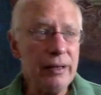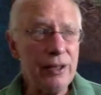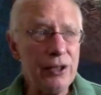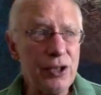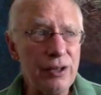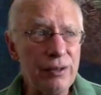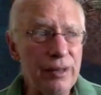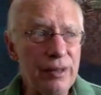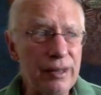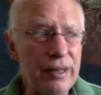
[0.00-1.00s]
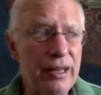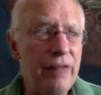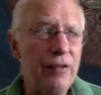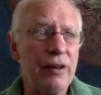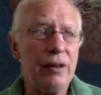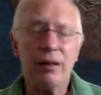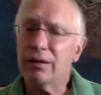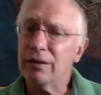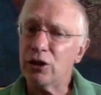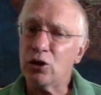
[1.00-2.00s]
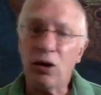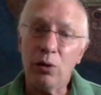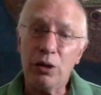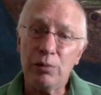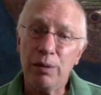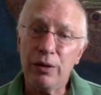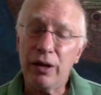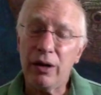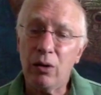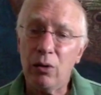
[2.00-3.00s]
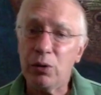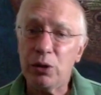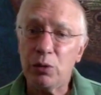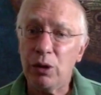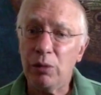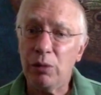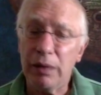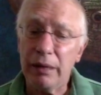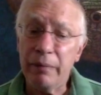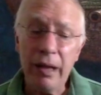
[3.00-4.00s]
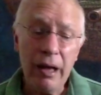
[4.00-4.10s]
as a given. It's always been there, always will be.